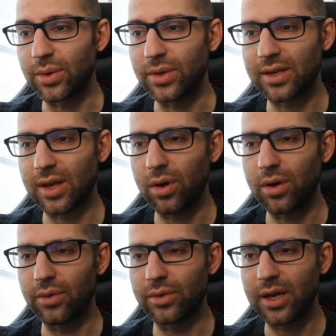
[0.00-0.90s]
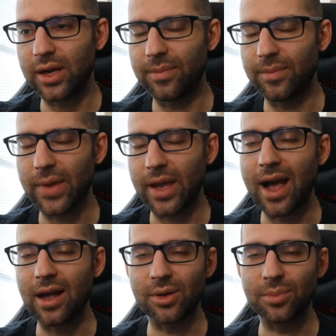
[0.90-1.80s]
So he does like one of those like
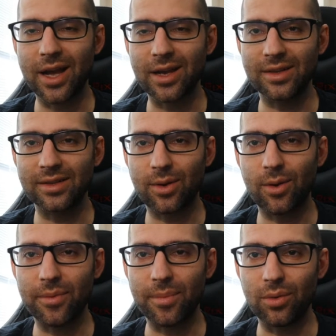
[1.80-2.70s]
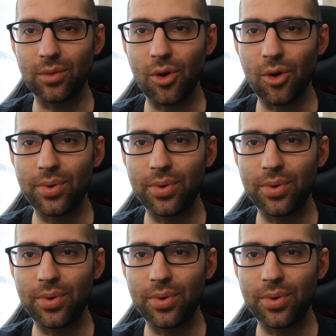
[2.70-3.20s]
Aleister Black does, like off the middle rope,